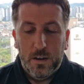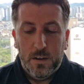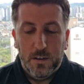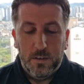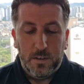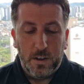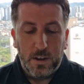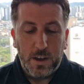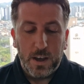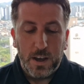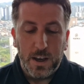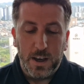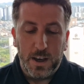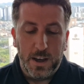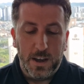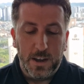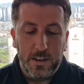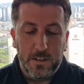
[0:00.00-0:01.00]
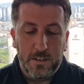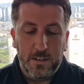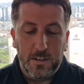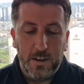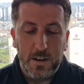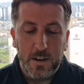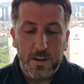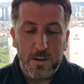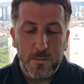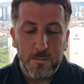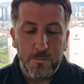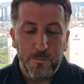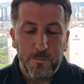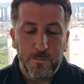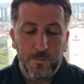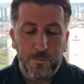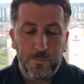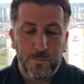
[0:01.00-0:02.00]
So yeah, it's
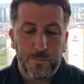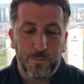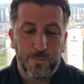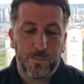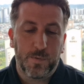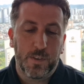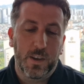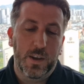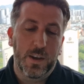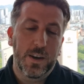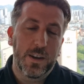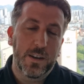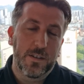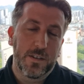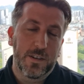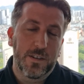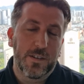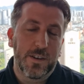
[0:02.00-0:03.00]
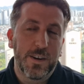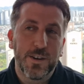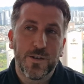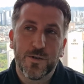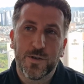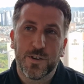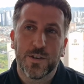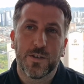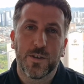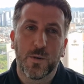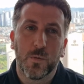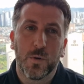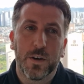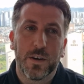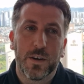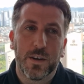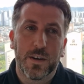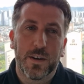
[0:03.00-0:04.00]
um, it is. It's an interesting
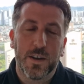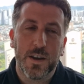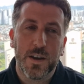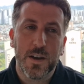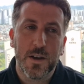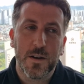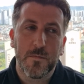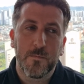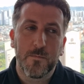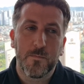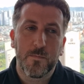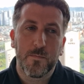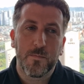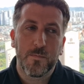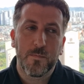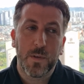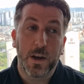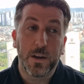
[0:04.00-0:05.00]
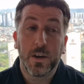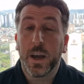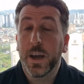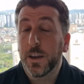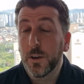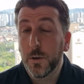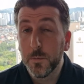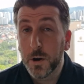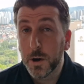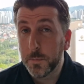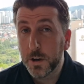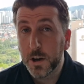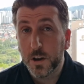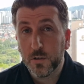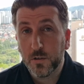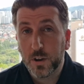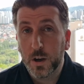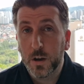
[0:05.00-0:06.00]
one. Um, and yeah, you might be
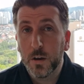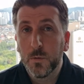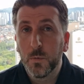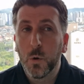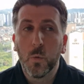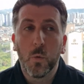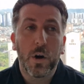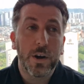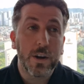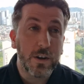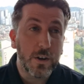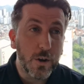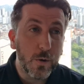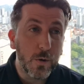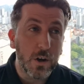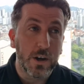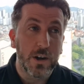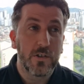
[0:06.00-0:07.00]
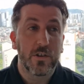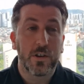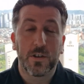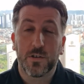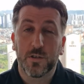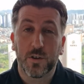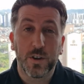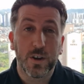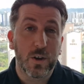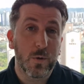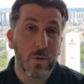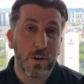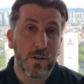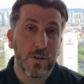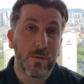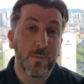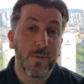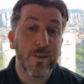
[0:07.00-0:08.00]
asking, well, why didn't you guys ask Sonny a
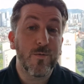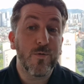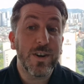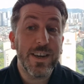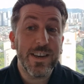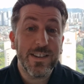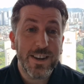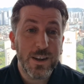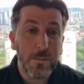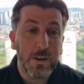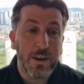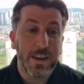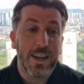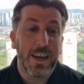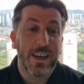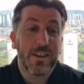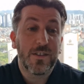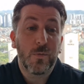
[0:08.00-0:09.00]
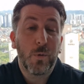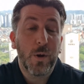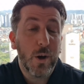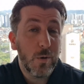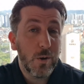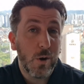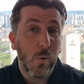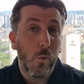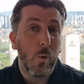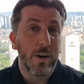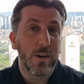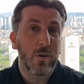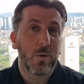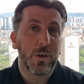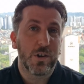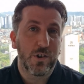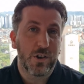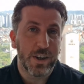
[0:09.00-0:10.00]
question? Well, the reasoning behind that is we only got one
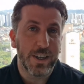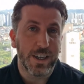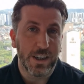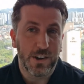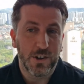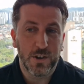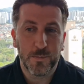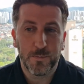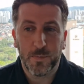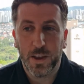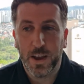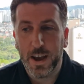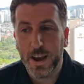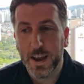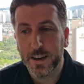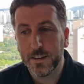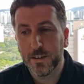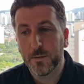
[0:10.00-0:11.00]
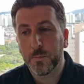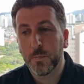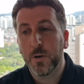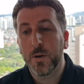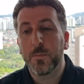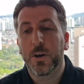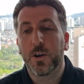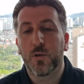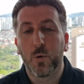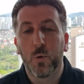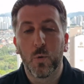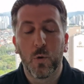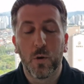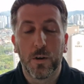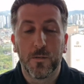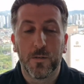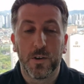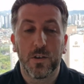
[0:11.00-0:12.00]
question each, and pretty much
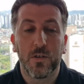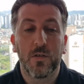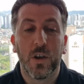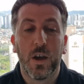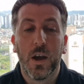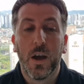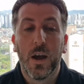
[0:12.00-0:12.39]
all of us,